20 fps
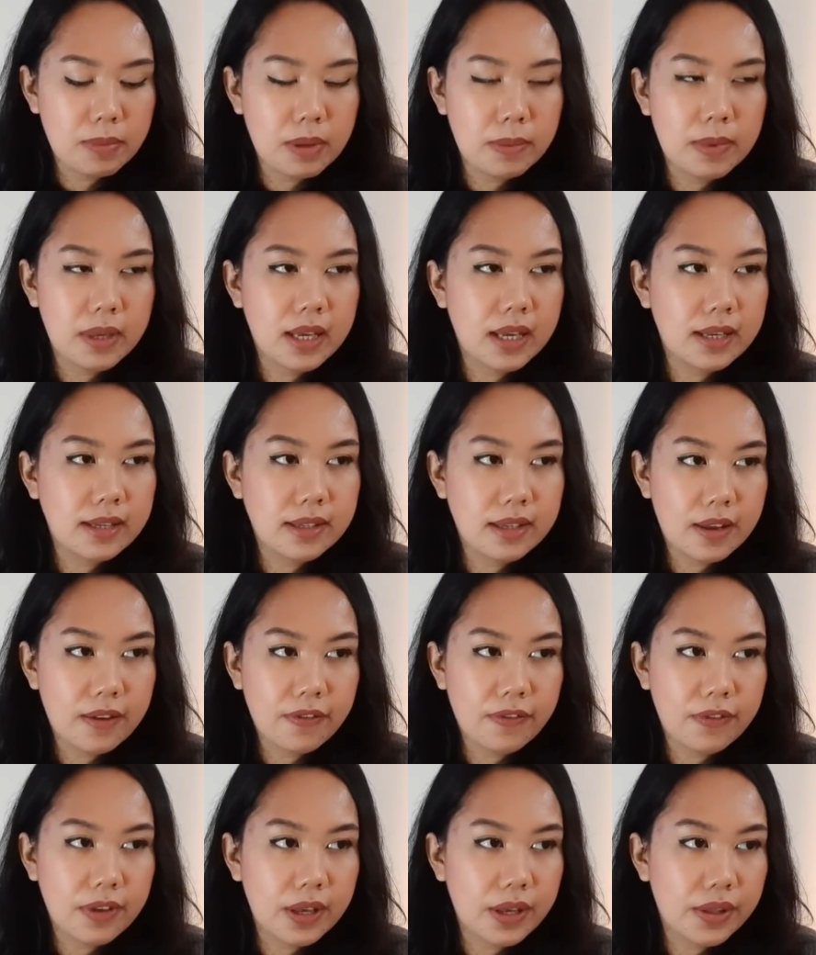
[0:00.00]
Maybe because
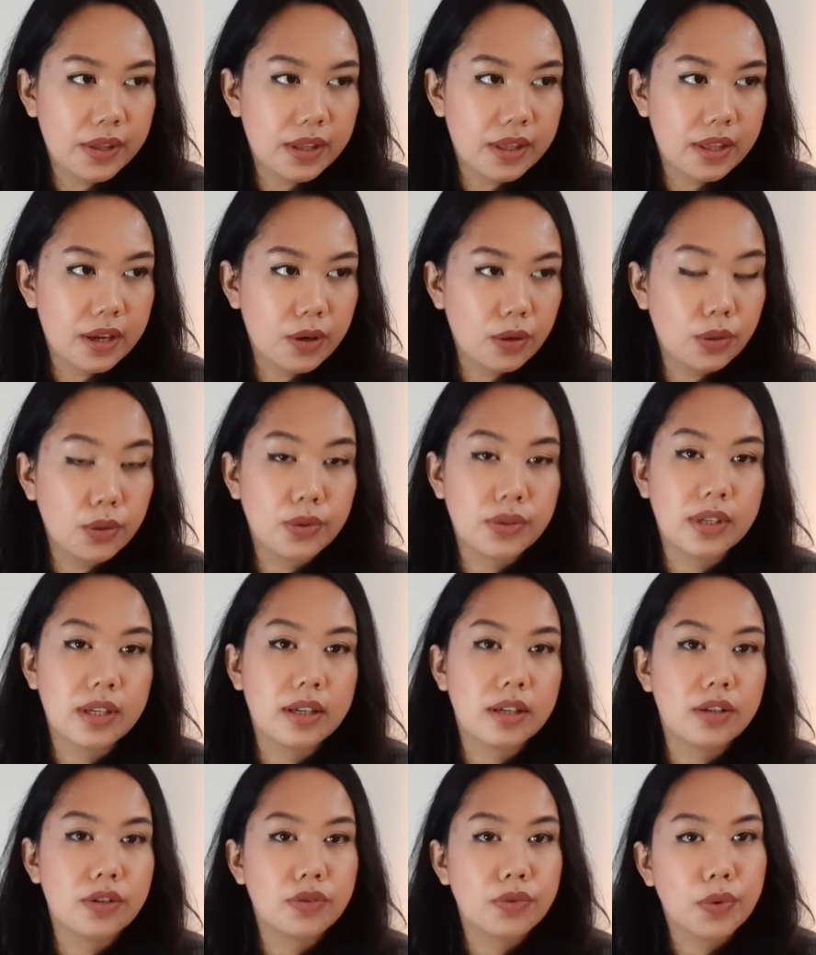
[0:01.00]
they feel that they're
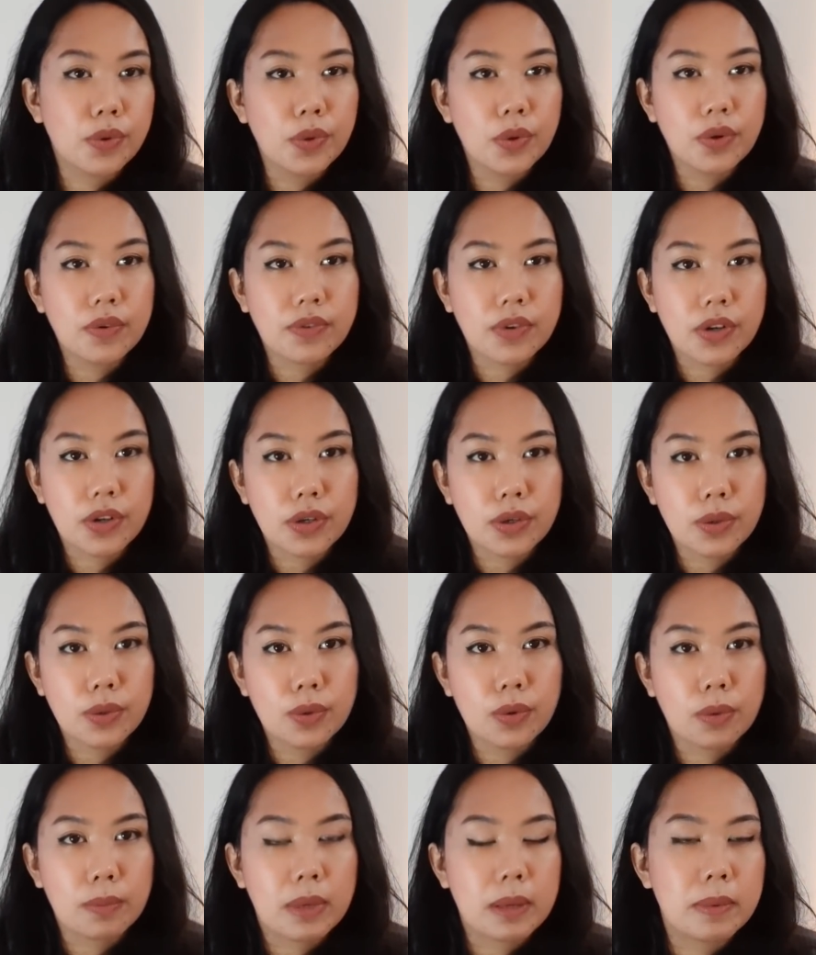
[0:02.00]
losing control over
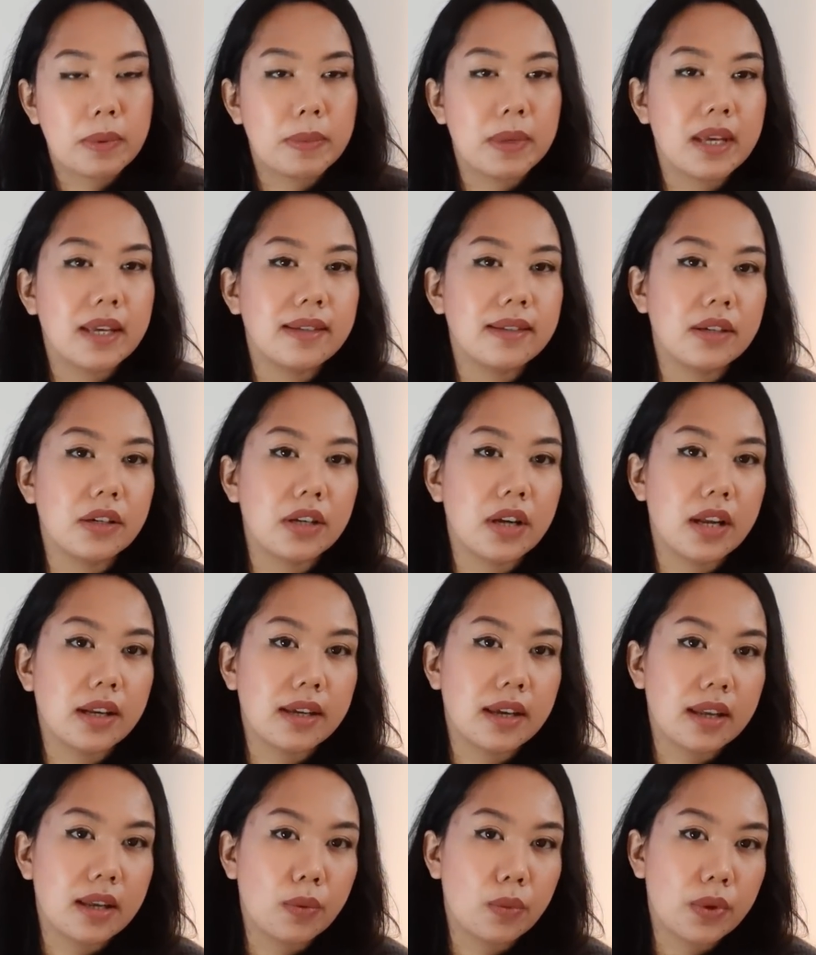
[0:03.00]
you, or maybe because they're
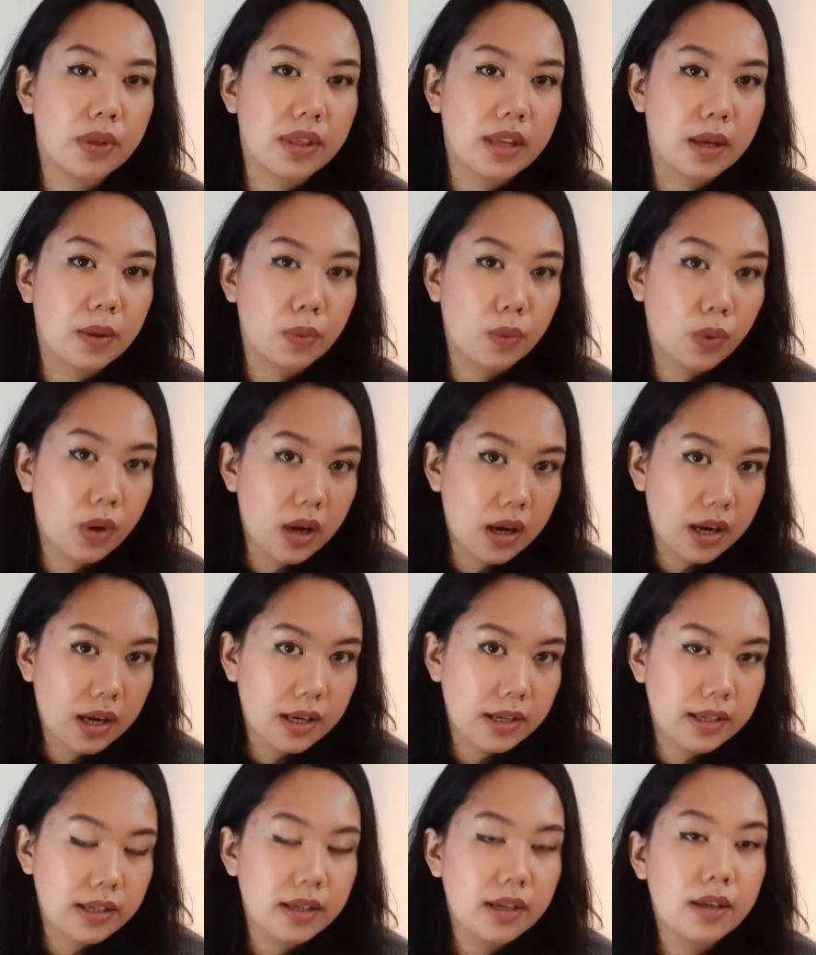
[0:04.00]
not getting what they
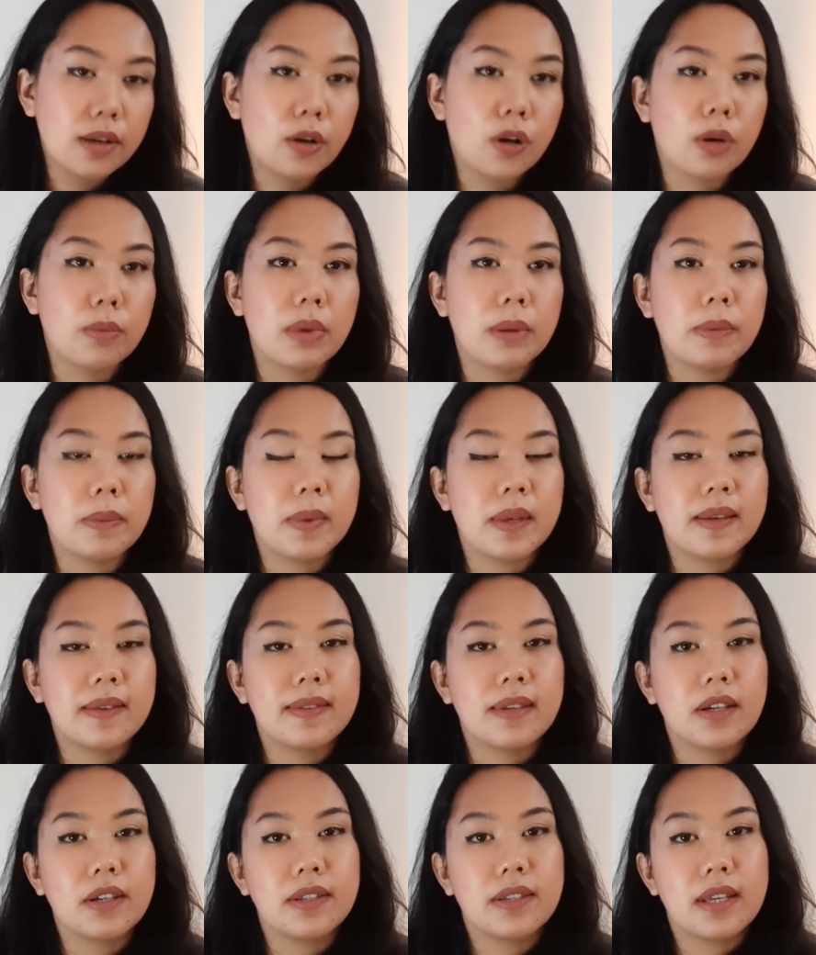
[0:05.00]
want, or maybe
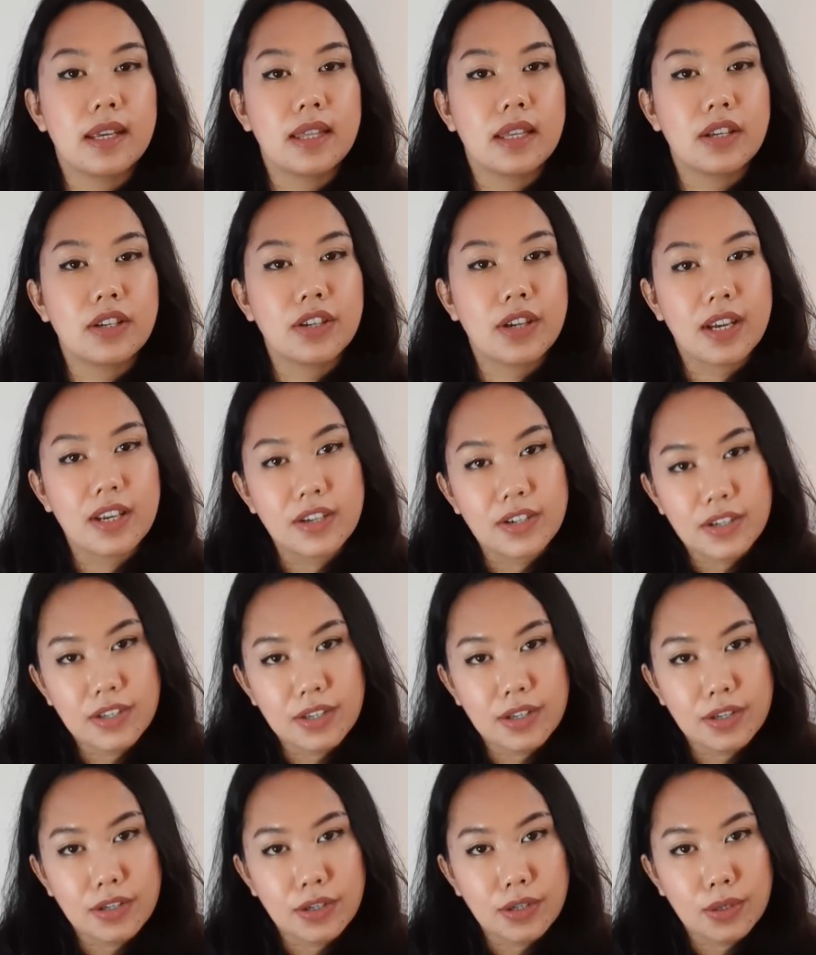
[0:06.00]
because they're seeing the
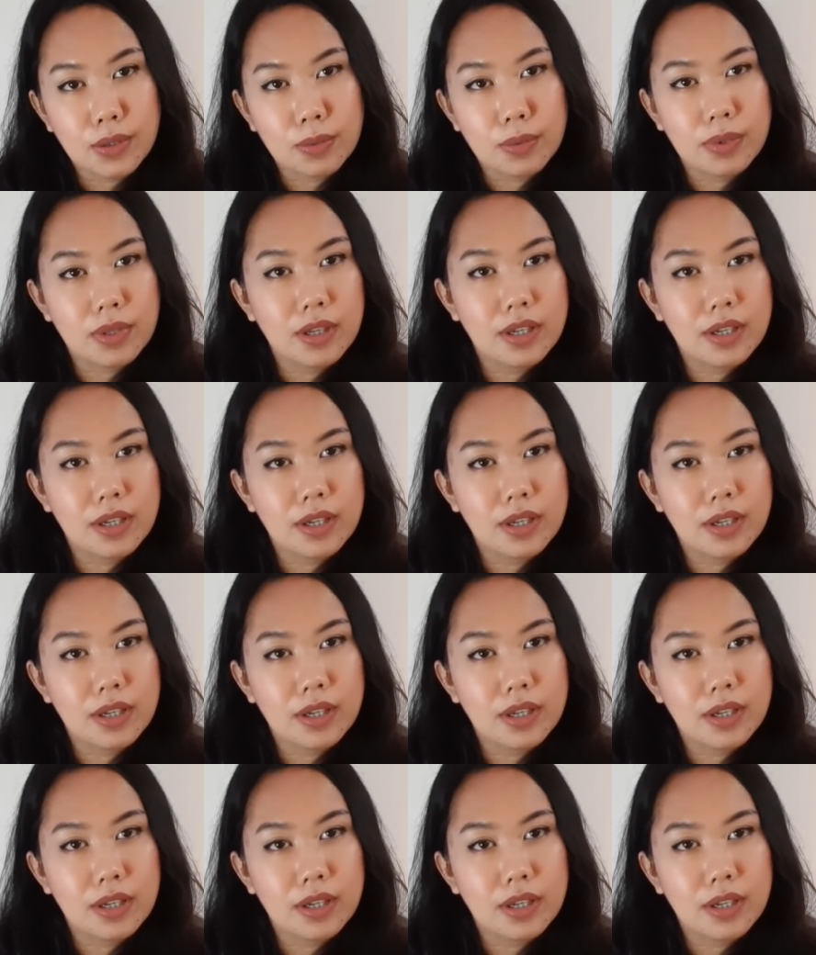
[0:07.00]
changes in you.